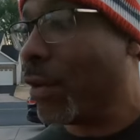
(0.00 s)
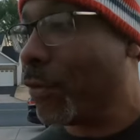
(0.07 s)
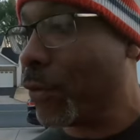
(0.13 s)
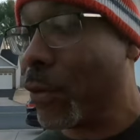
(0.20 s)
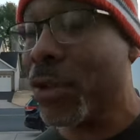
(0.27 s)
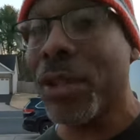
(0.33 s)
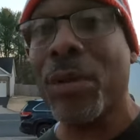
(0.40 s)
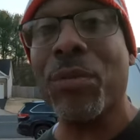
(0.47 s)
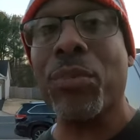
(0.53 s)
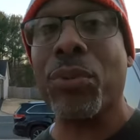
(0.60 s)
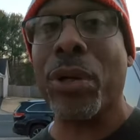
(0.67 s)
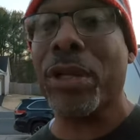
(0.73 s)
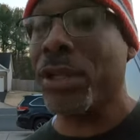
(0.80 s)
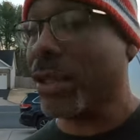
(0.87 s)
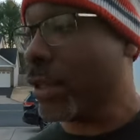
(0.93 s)
first
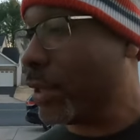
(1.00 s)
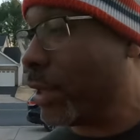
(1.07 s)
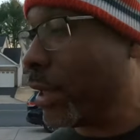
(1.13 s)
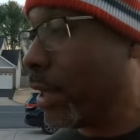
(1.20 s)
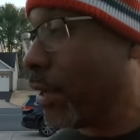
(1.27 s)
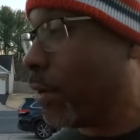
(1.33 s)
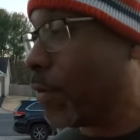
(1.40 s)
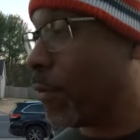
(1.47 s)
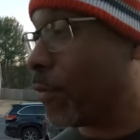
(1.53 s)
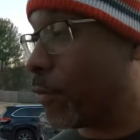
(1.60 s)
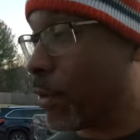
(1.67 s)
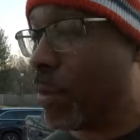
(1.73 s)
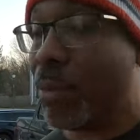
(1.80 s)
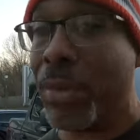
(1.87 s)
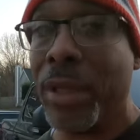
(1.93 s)
impression
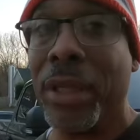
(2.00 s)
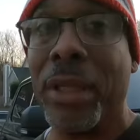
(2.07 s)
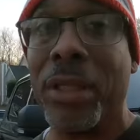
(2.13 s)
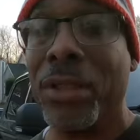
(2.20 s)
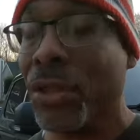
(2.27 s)
from me